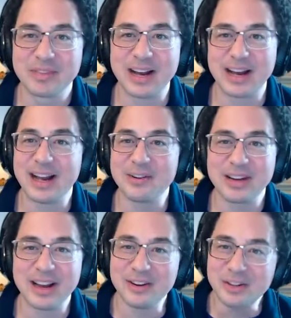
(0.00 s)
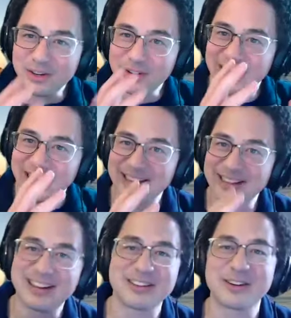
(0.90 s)
how do you get
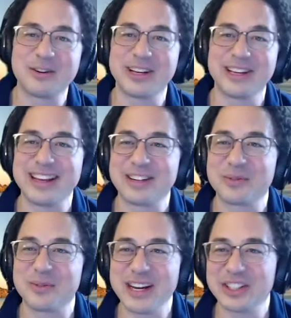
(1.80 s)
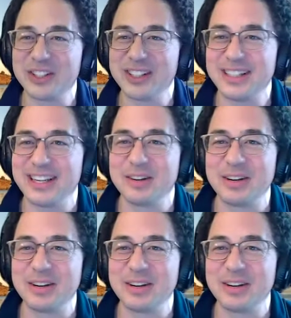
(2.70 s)
kind of going in that direction?